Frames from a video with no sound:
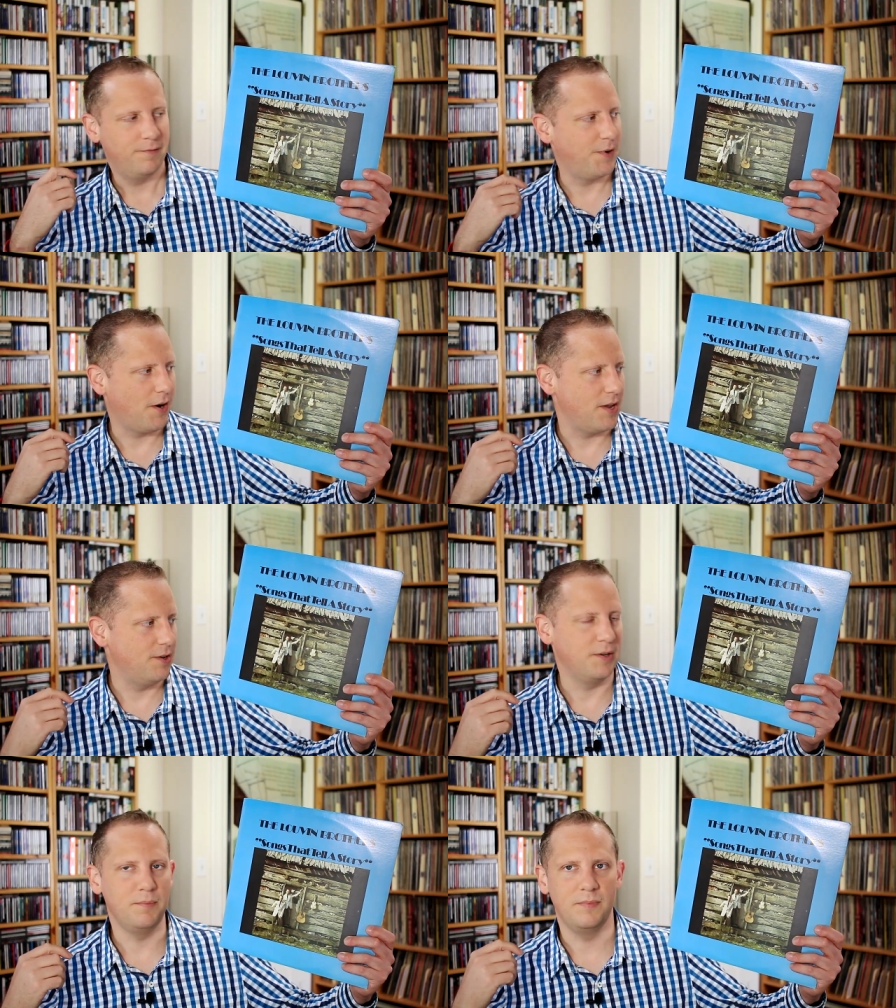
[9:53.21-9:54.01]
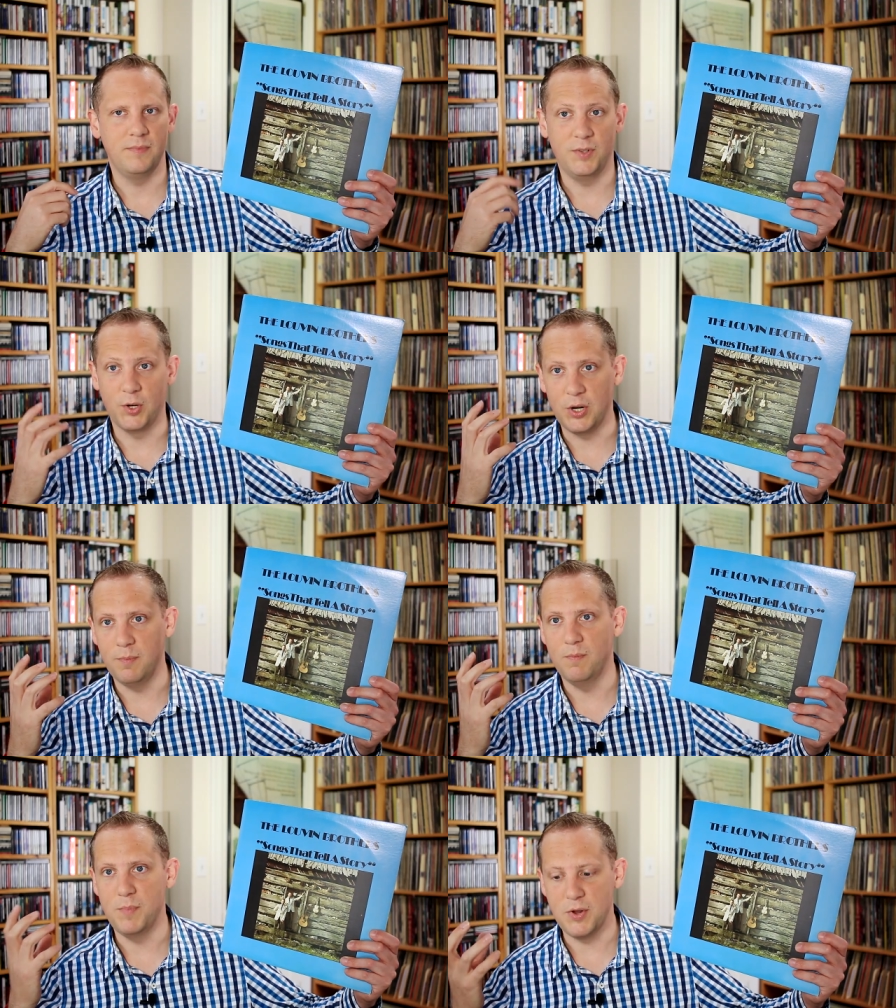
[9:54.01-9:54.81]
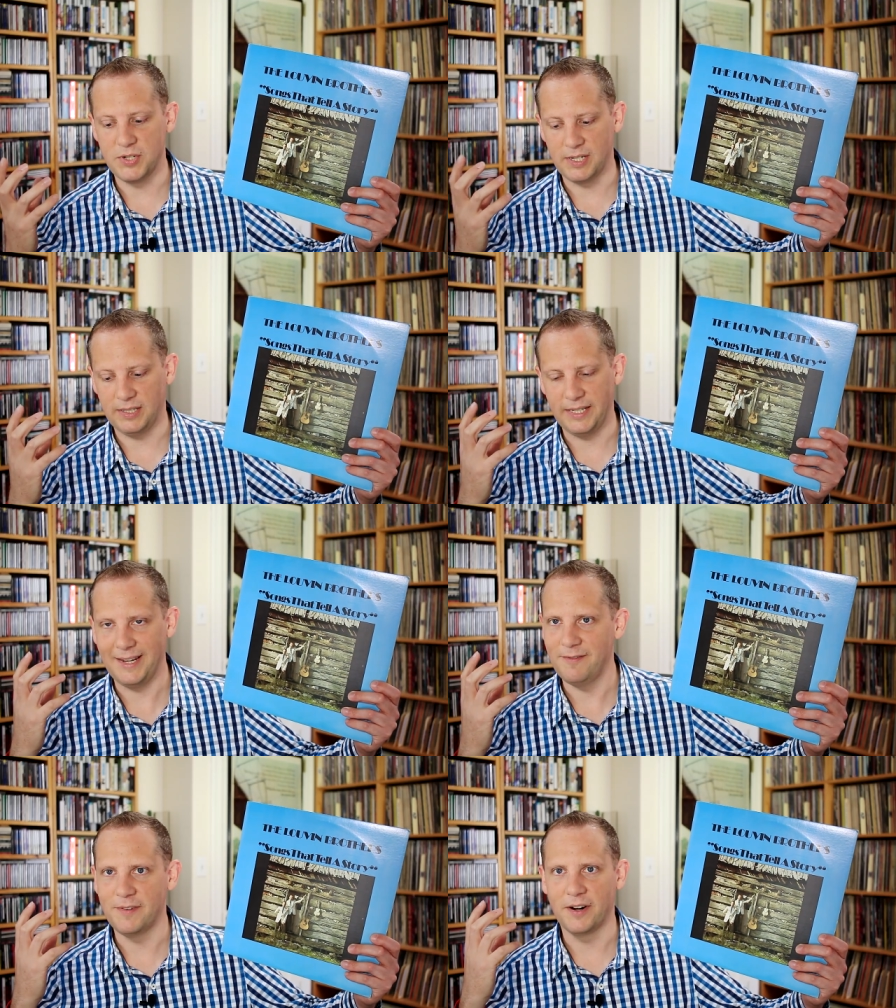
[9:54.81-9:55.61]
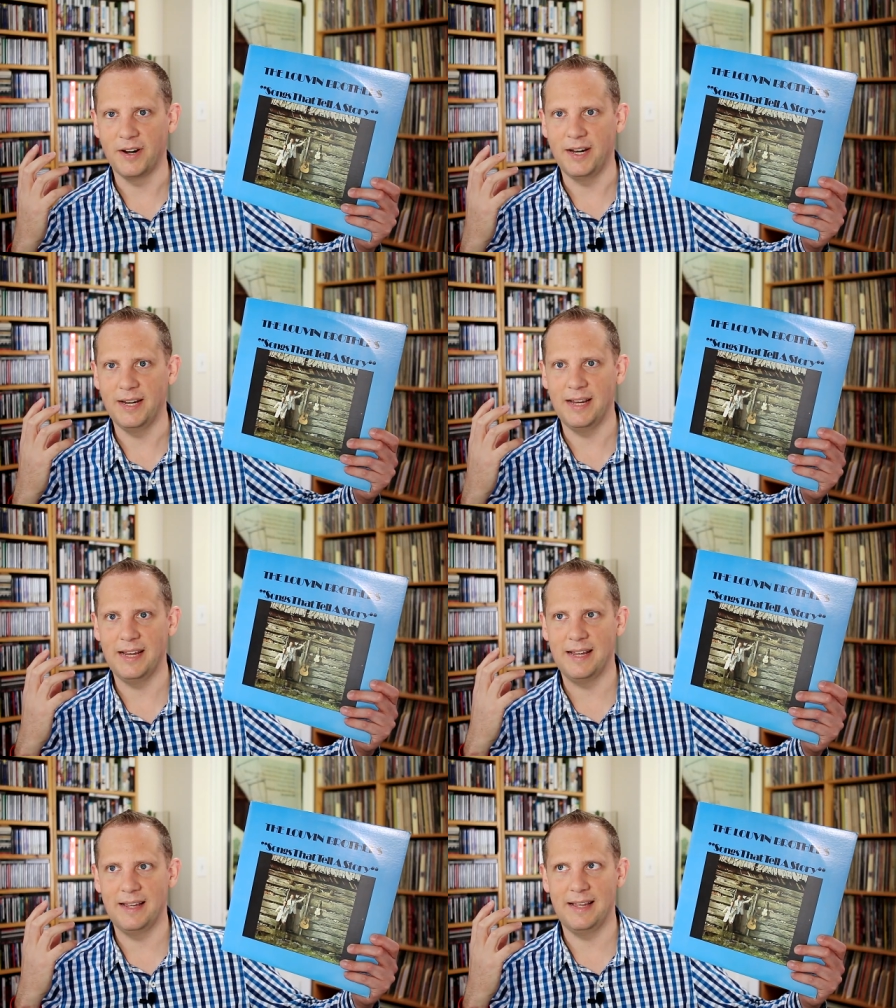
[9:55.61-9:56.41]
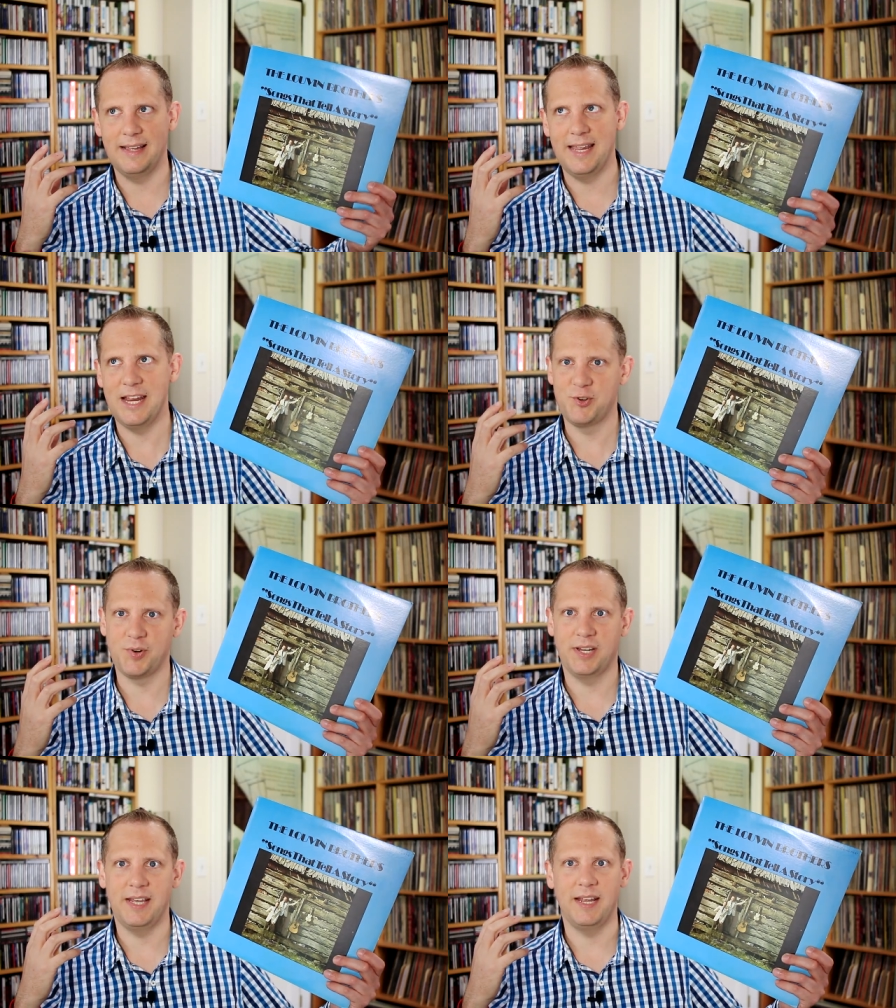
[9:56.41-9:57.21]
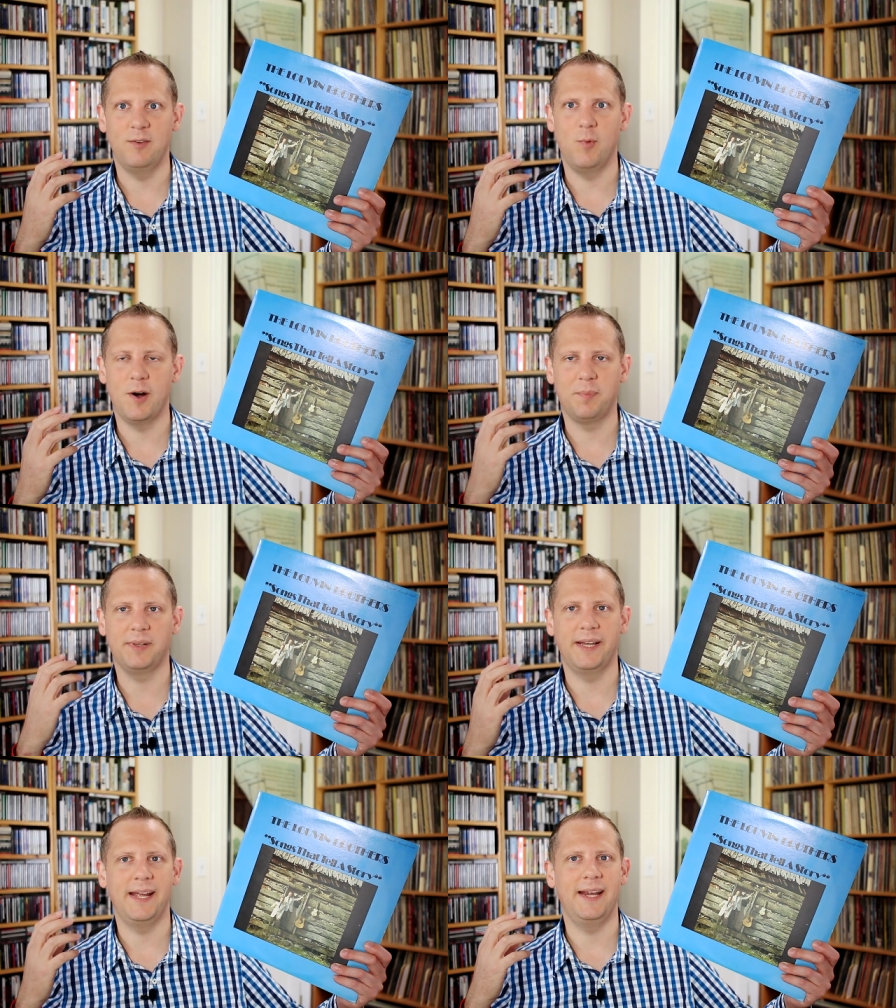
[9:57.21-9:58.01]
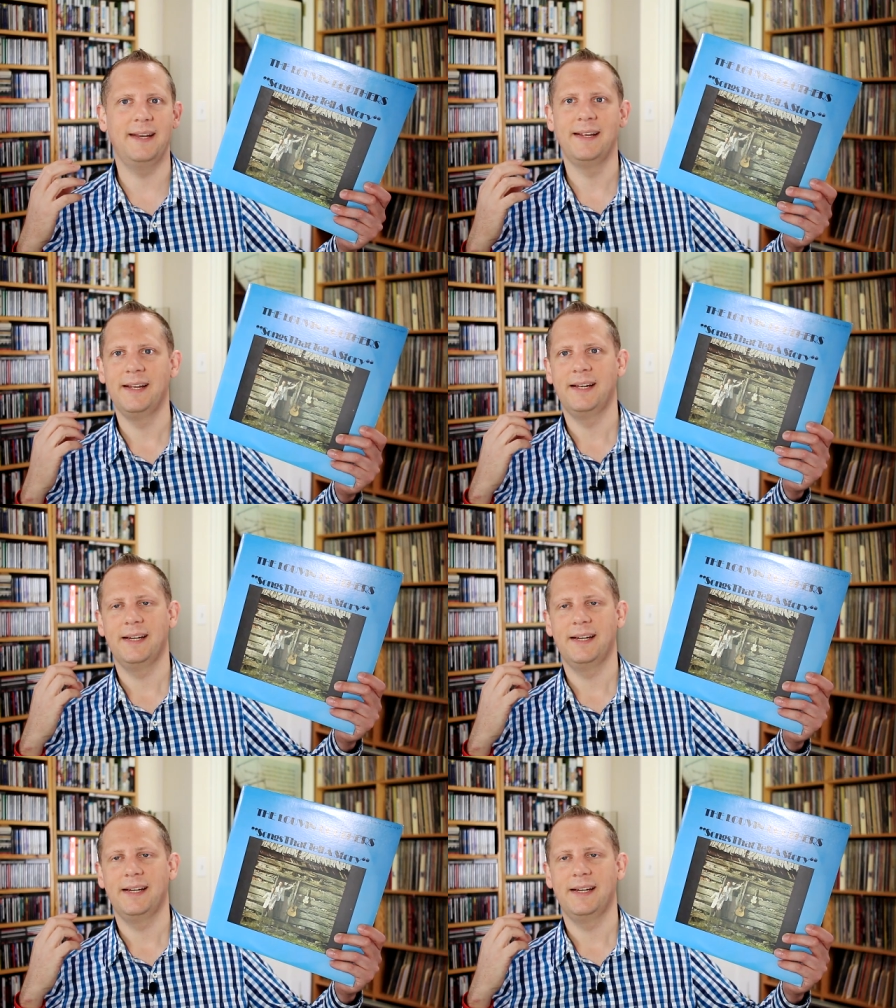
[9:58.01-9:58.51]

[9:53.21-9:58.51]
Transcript: Very good musically, very intricate, well played,